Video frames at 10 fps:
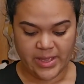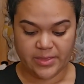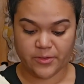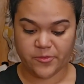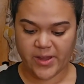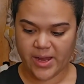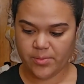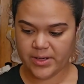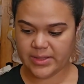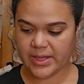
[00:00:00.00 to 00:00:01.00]
The
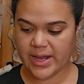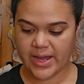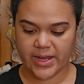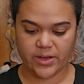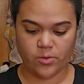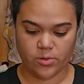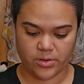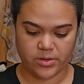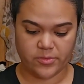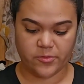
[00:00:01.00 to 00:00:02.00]
fabric that I
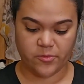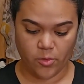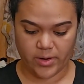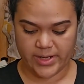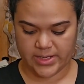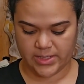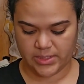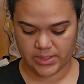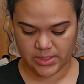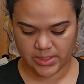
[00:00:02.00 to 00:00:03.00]
ordered for
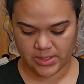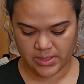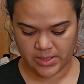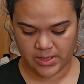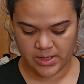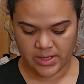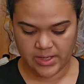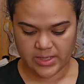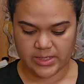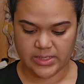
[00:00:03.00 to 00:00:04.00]
it
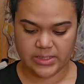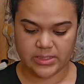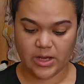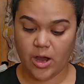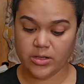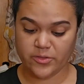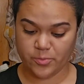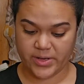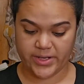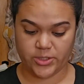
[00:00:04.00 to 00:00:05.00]
is Olive
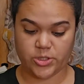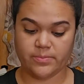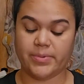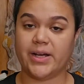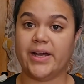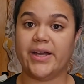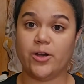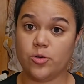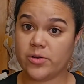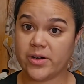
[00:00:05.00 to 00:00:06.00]
Branch by
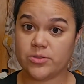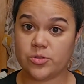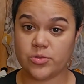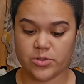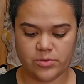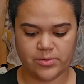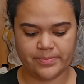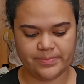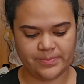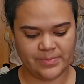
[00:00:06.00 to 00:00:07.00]
Oak Crown Studios.
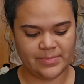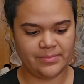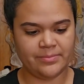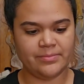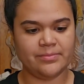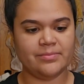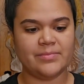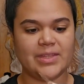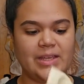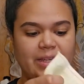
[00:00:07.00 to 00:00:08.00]

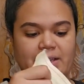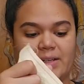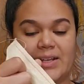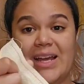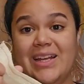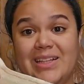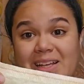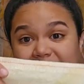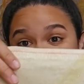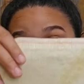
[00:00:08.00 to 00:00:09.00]
And I like